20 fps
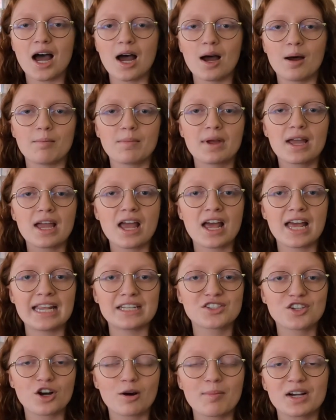Um,
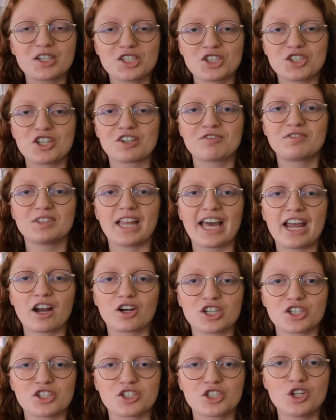and Starbucks and Chick fil A
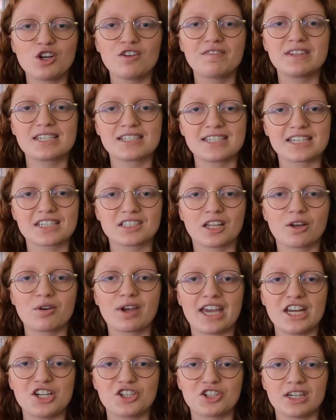are just two of the six
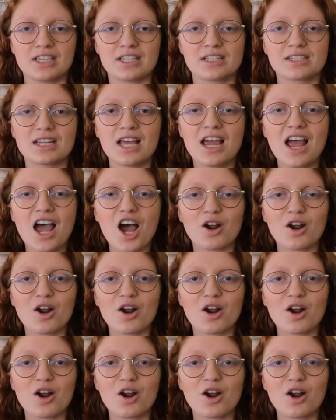locations,